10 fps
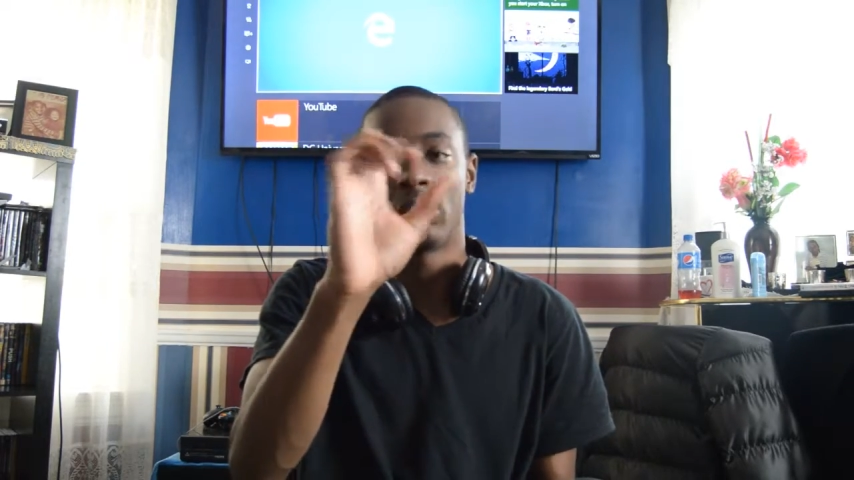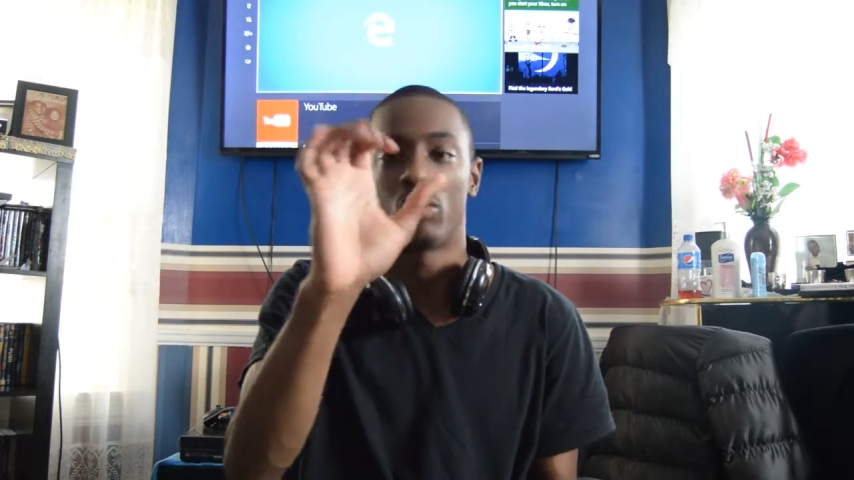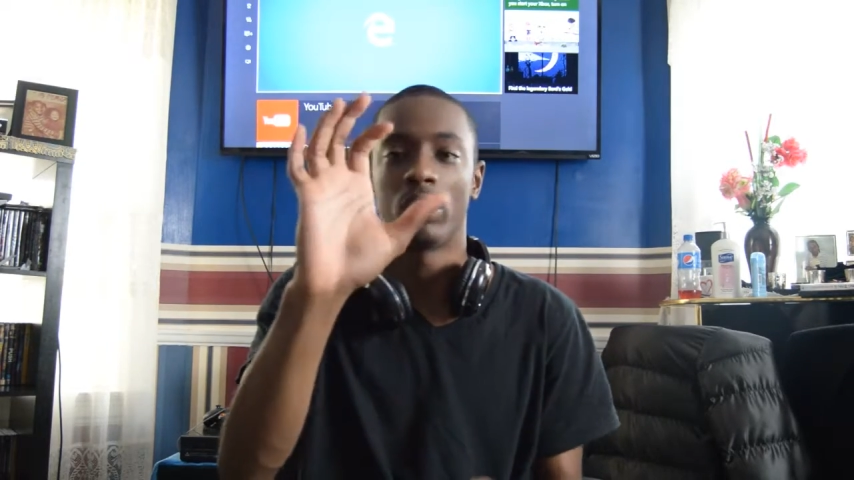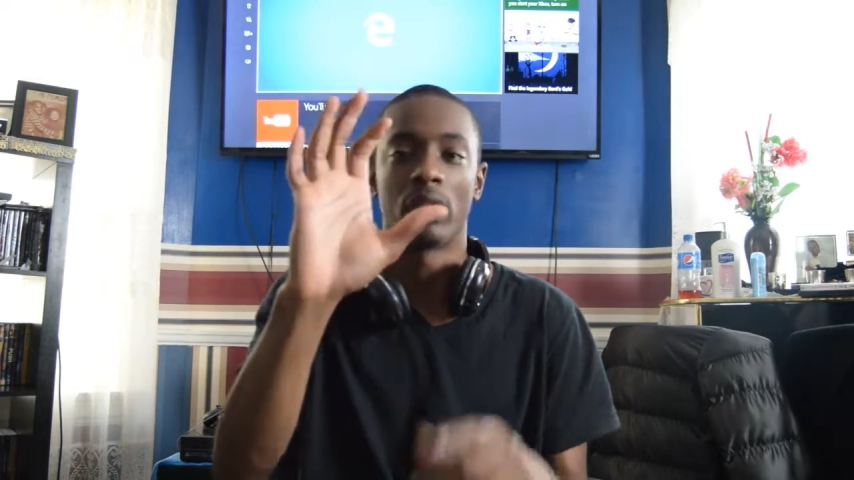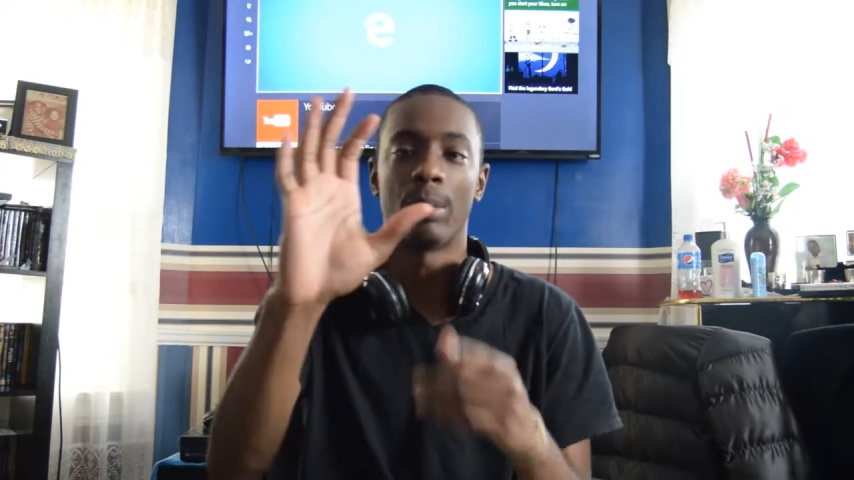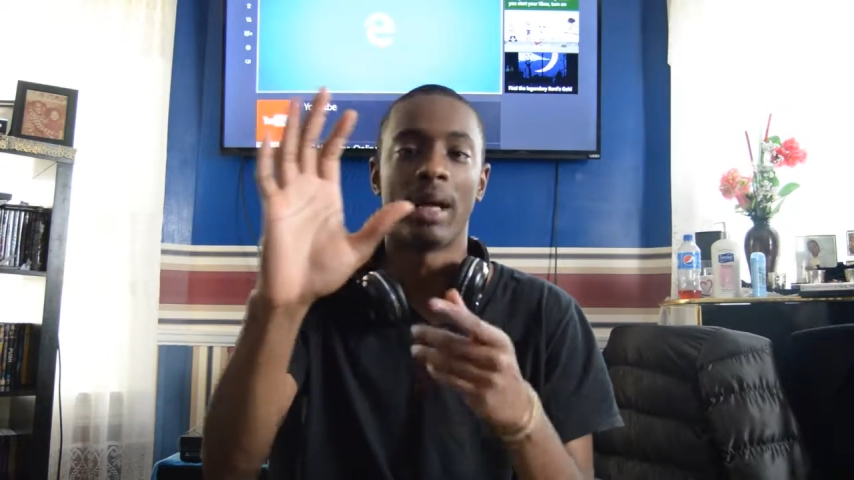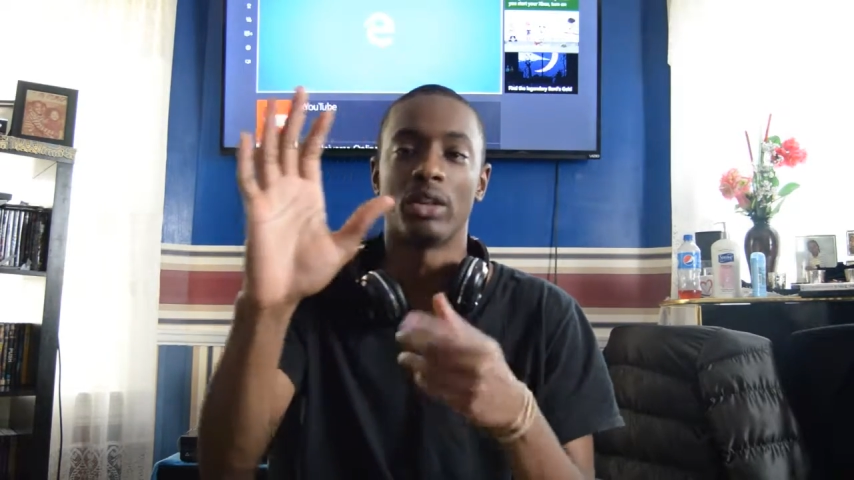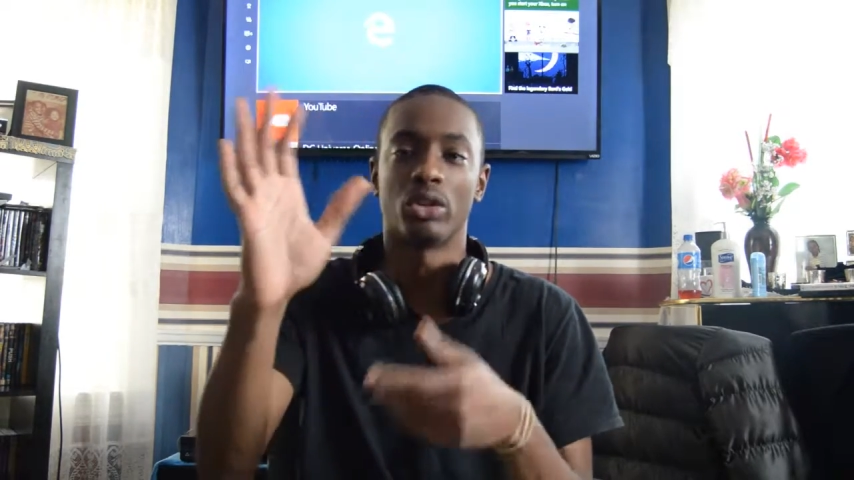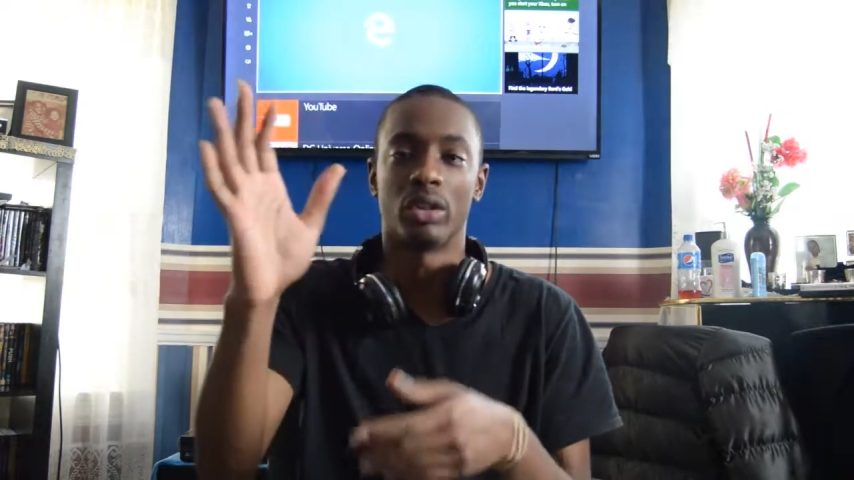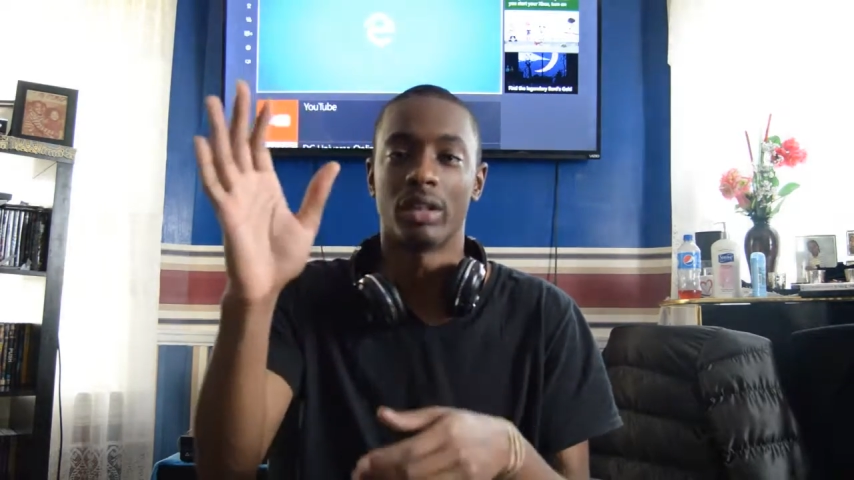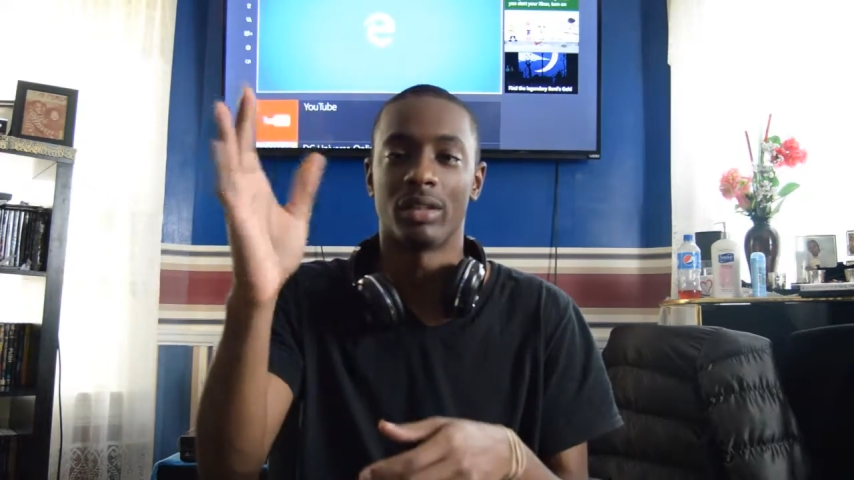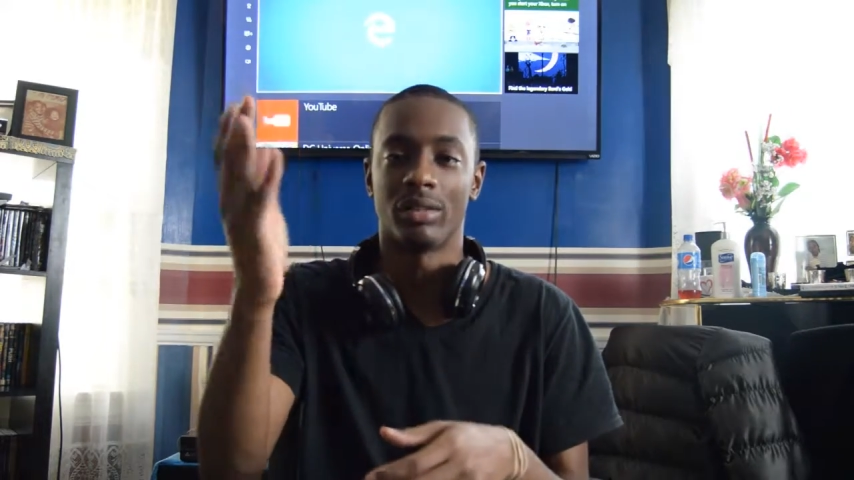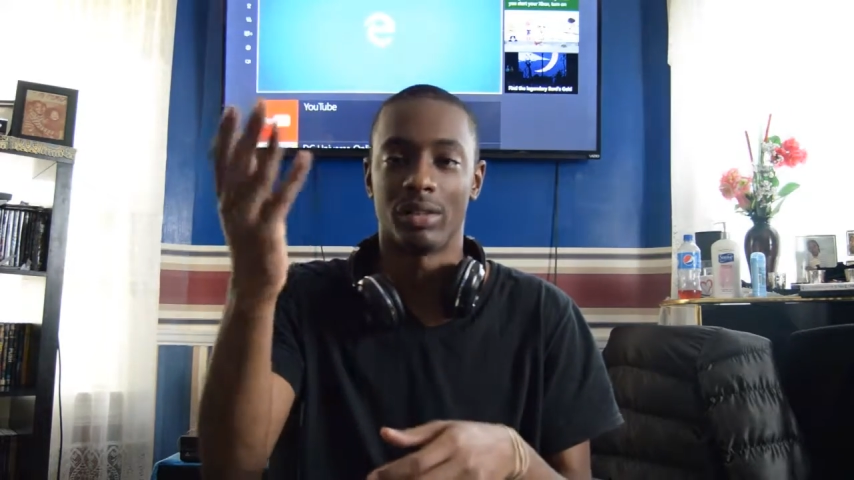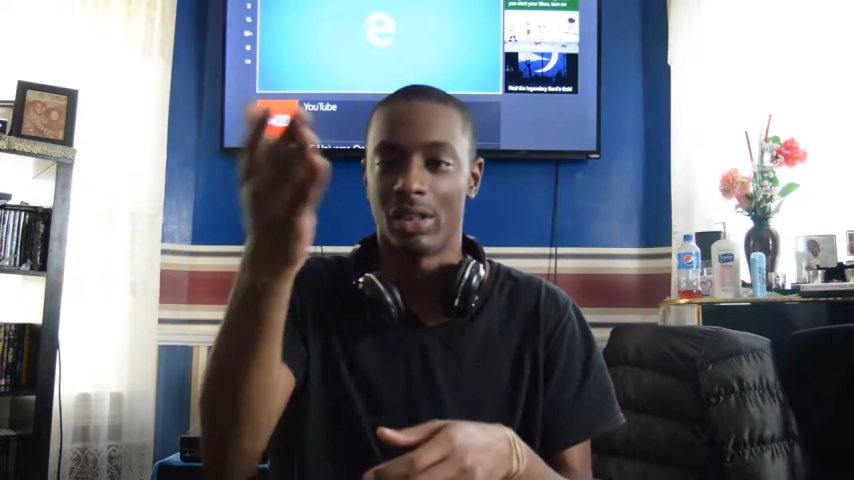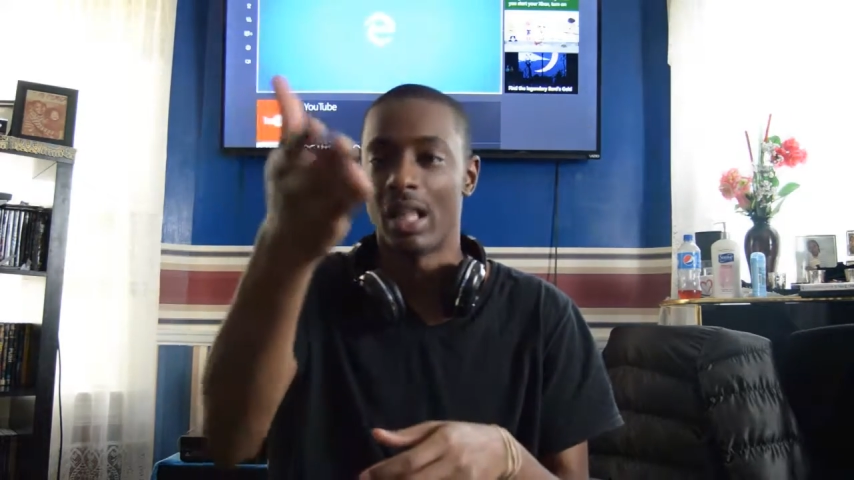This wasn't a magic trick.
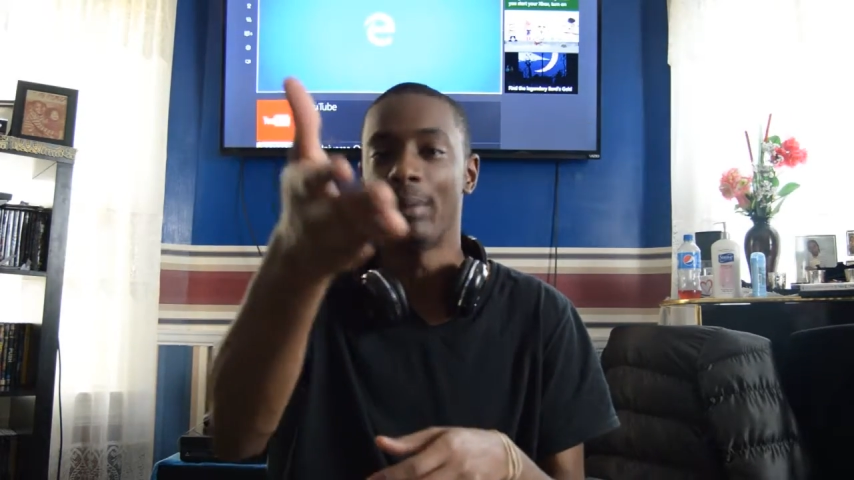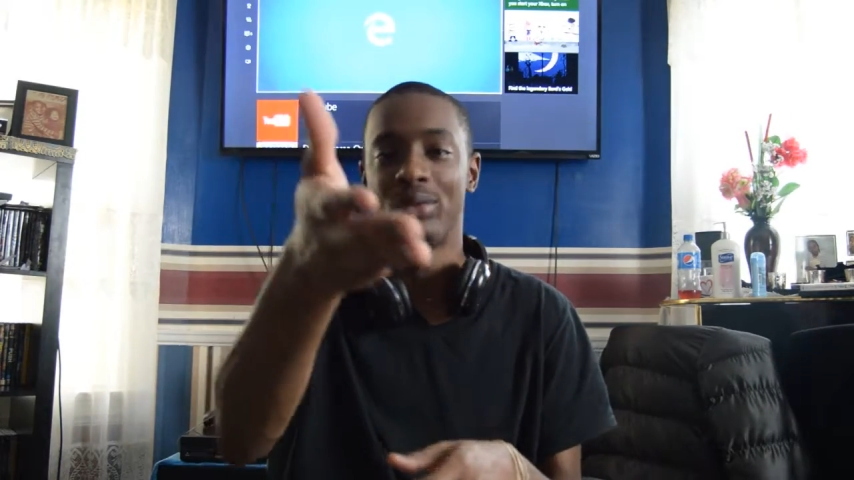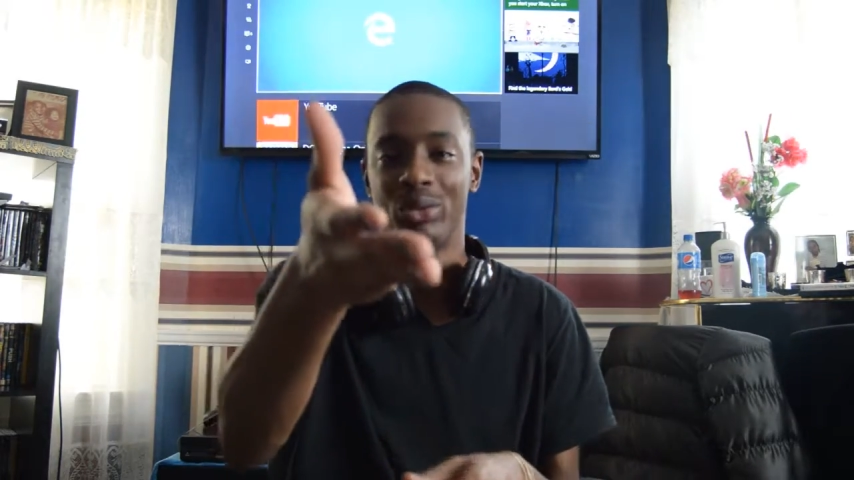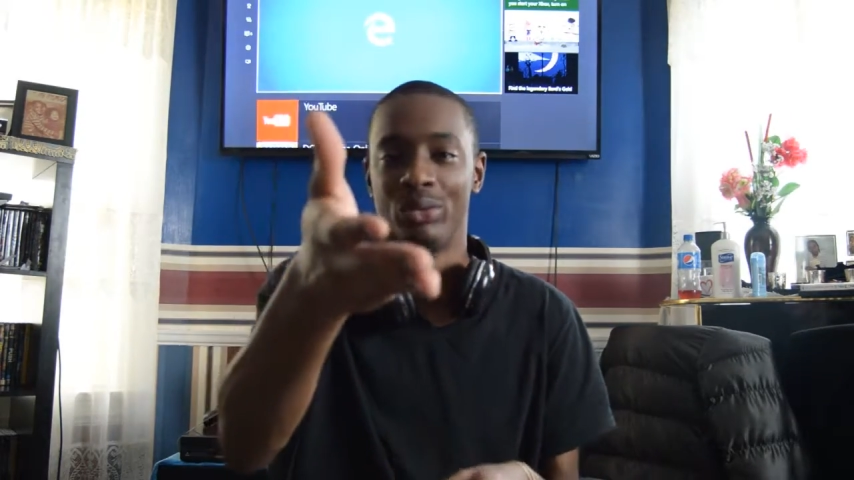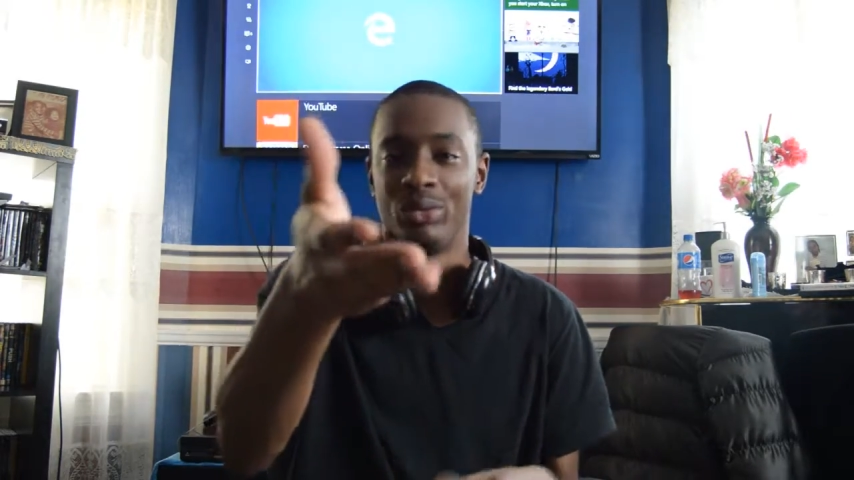It's Neptune.